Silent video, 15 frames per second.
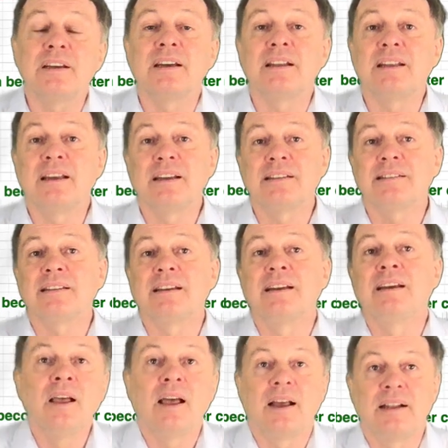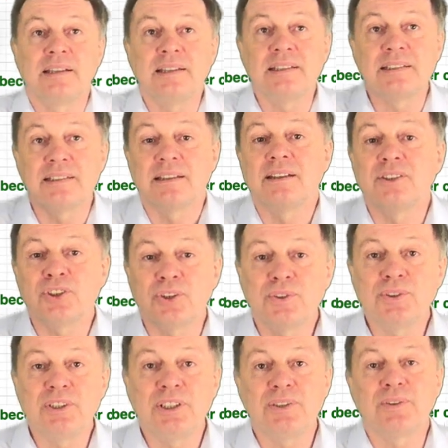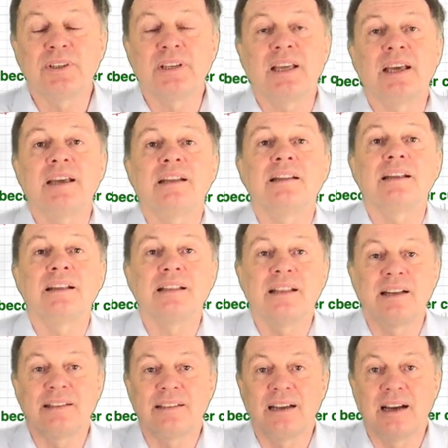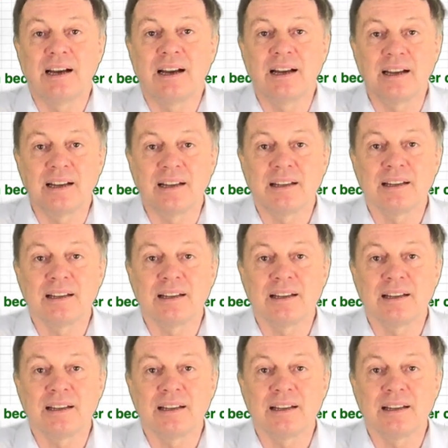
and has and this shows you again that there are